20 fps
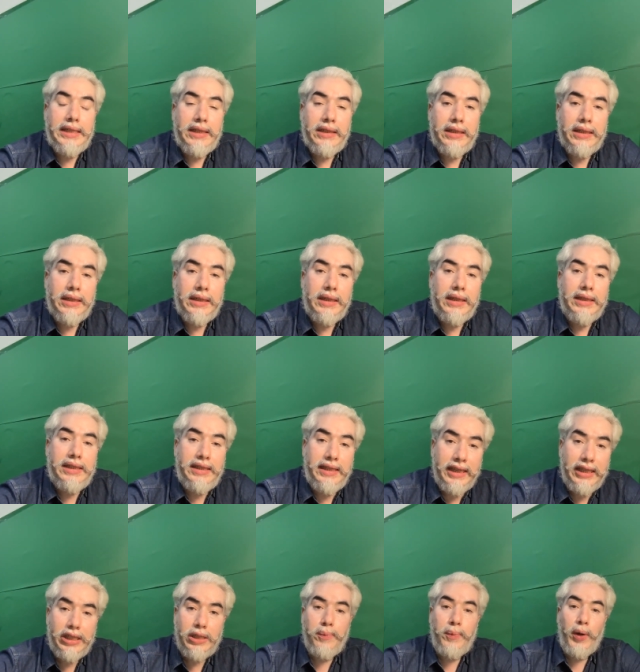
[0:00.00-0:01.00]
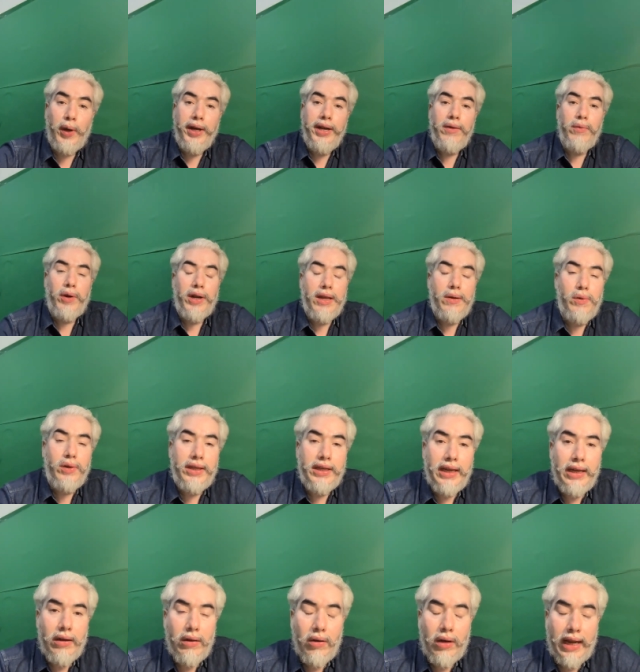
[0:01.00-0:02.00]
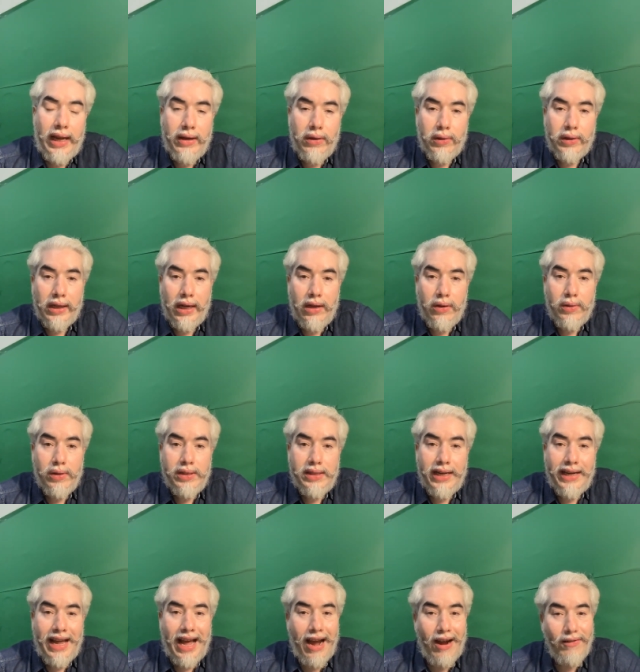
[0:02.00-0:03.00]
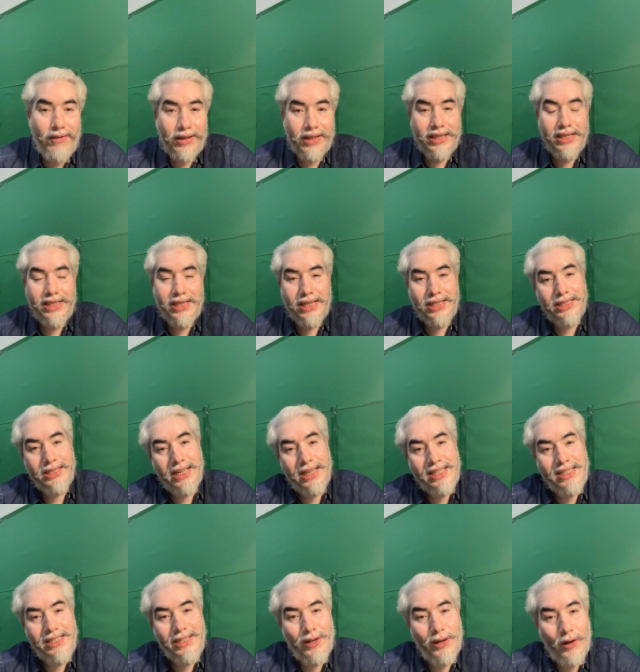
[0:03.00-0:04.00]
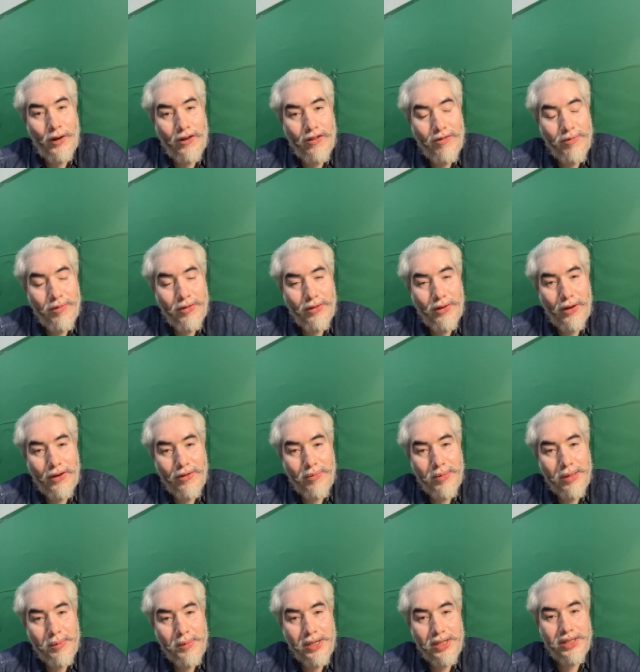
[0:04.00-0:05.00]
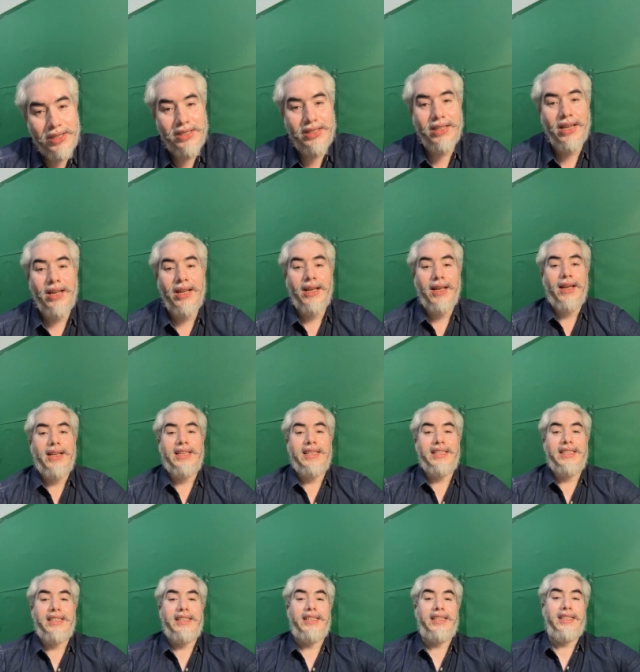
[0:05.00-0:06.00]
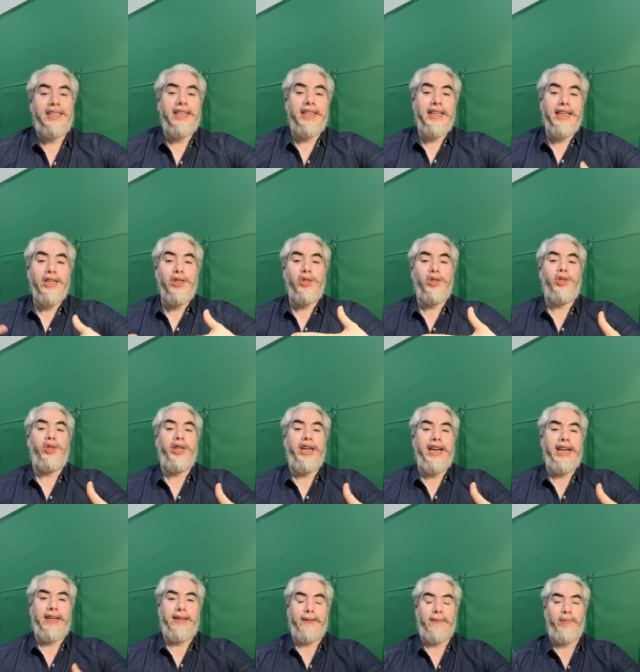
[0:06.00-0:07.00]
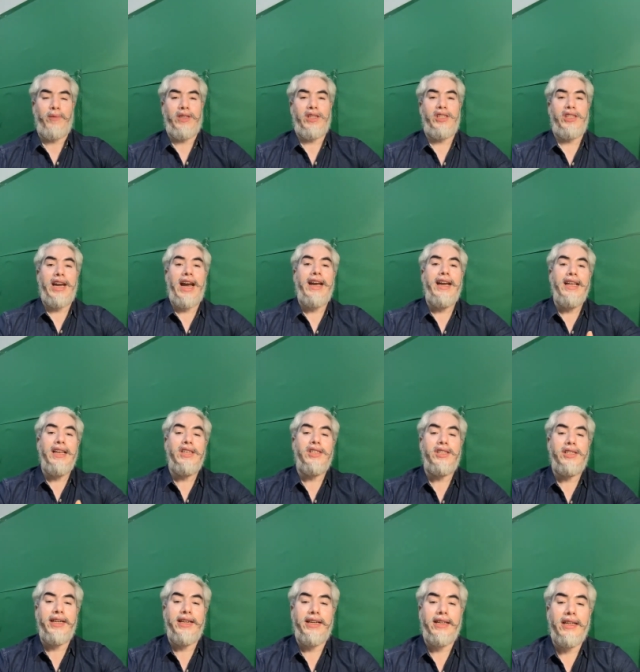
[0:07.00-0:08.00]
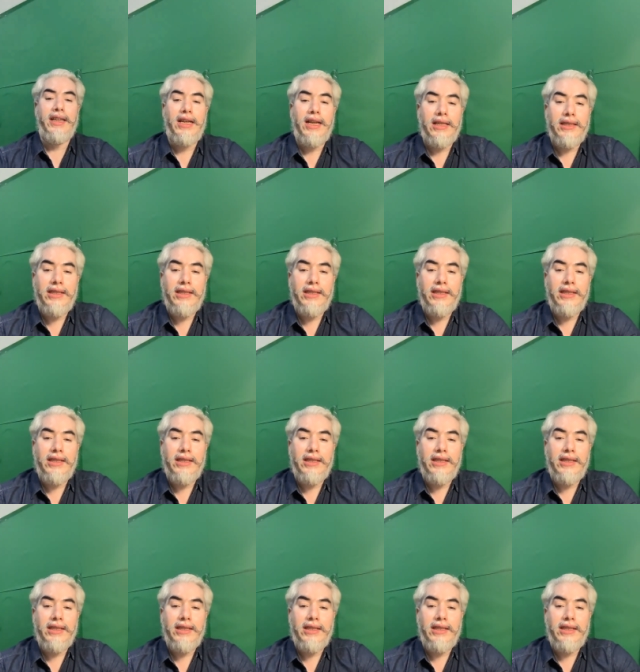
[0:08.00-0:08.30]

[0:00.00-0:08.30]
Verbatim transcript: so sixth point what i would tell, like to tell you is that after a session i see a lot of lot of my patients sitting straight standing straight